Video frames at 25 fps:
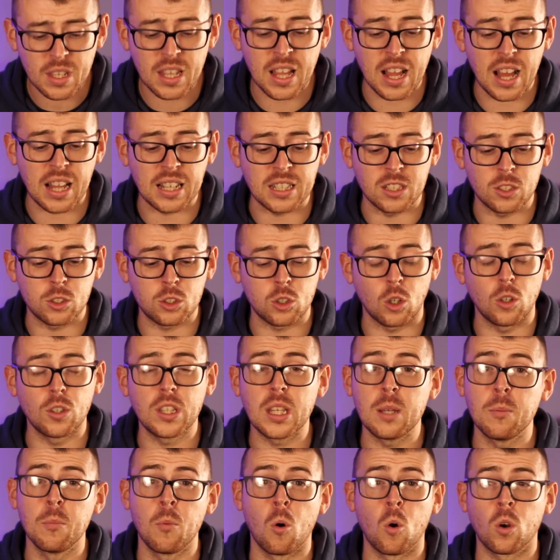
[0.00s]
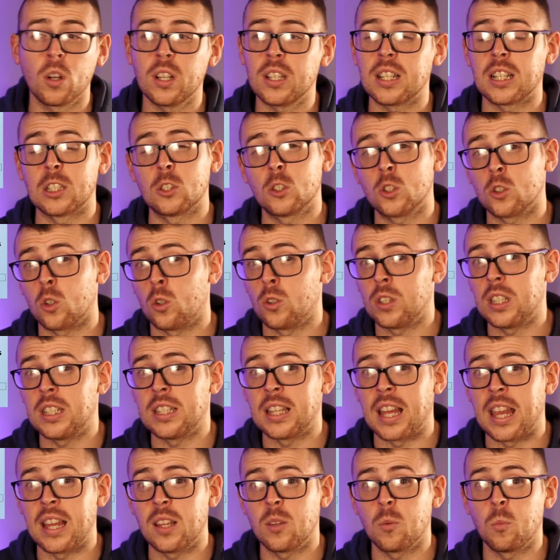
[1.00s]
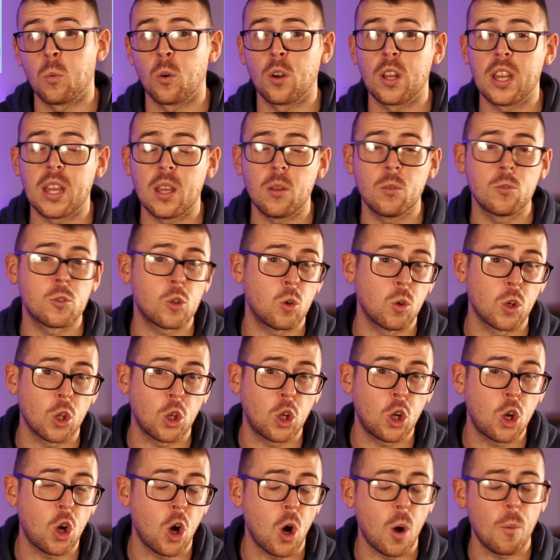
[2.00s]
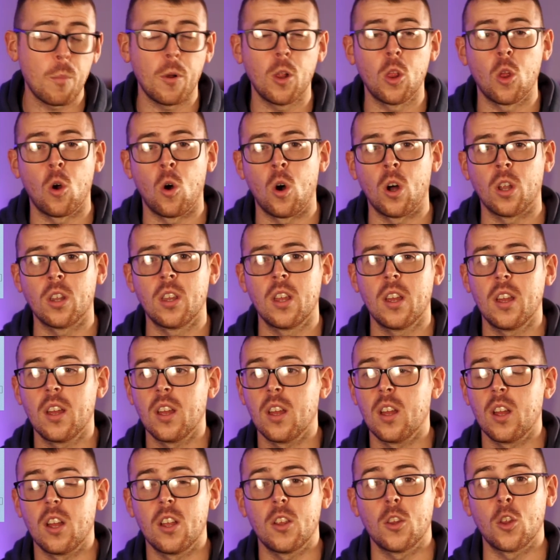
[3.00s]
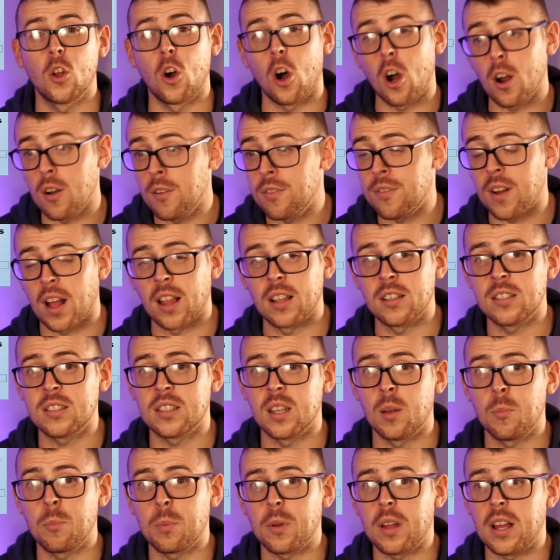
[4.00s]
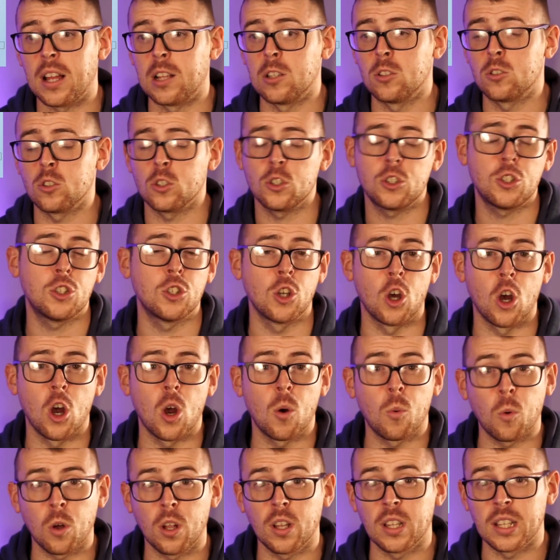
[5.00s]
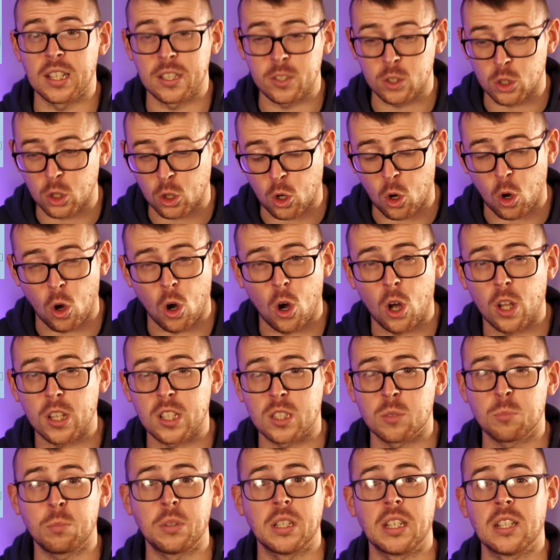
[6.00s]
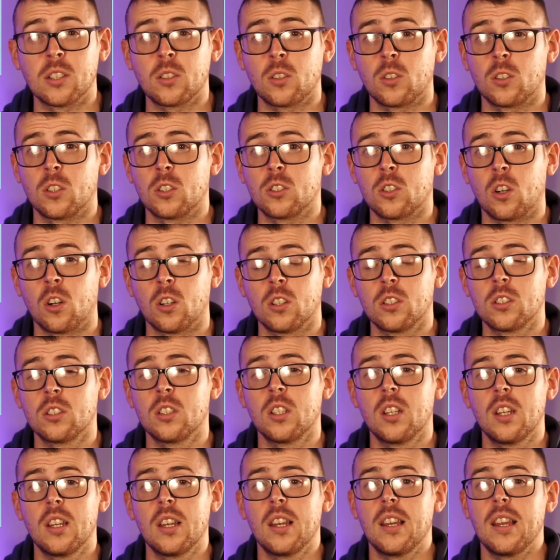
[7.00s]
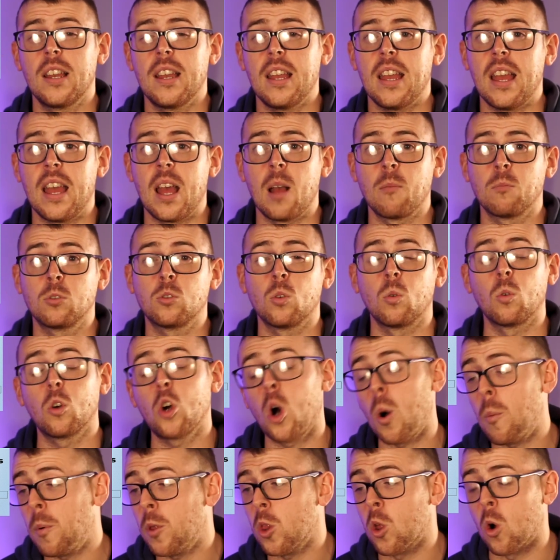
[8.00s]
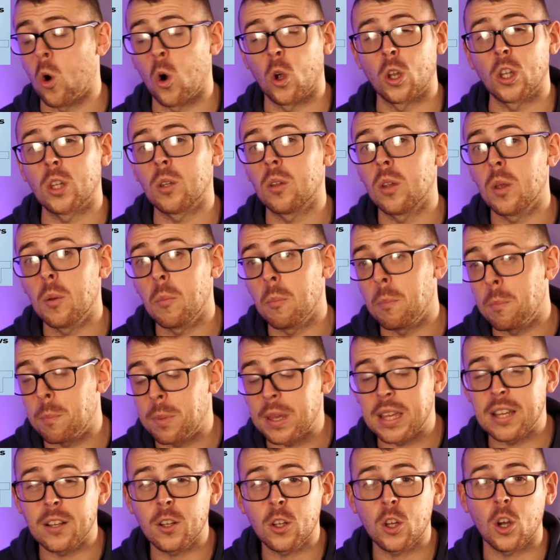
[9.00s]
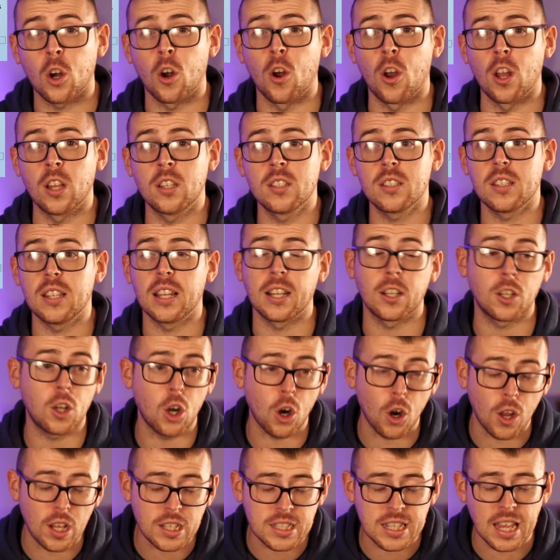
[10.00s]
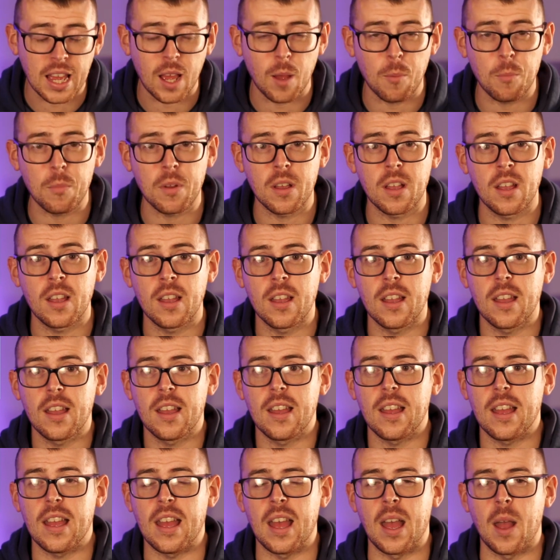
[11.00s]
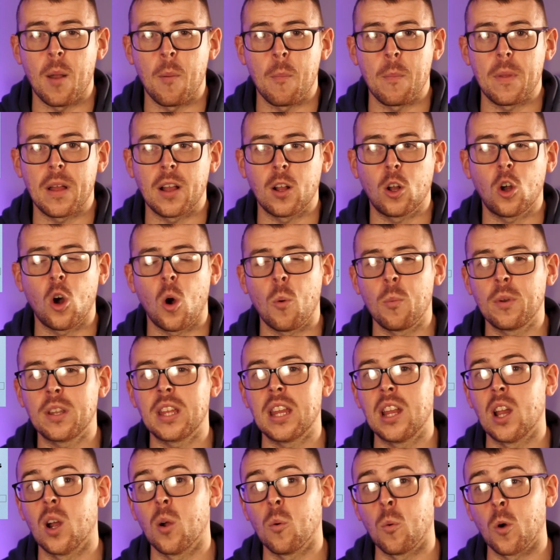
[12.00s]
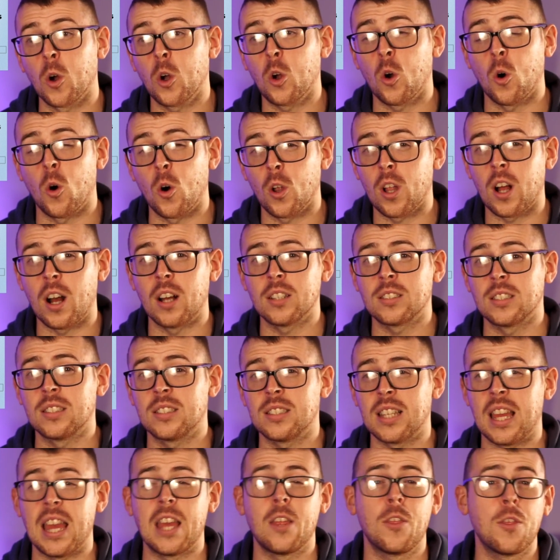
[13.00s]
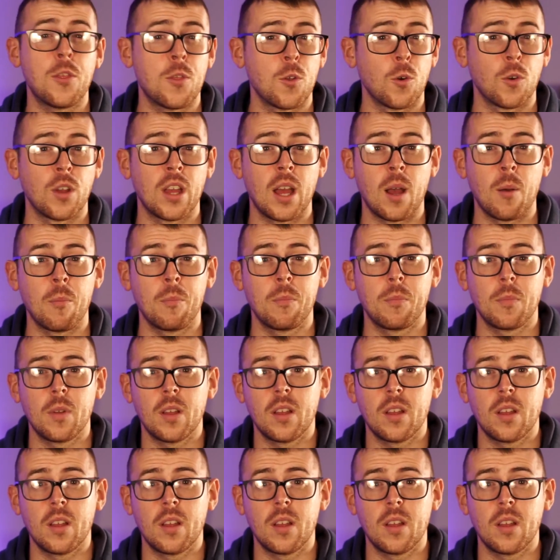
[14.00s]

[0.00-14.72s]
and a Sunday morning and Sunday night where he's going to come along to our fellowship and just share what it is God has placed on his hearts. So come along, be encouraged, encourage him, and come and hear what God has to say through him.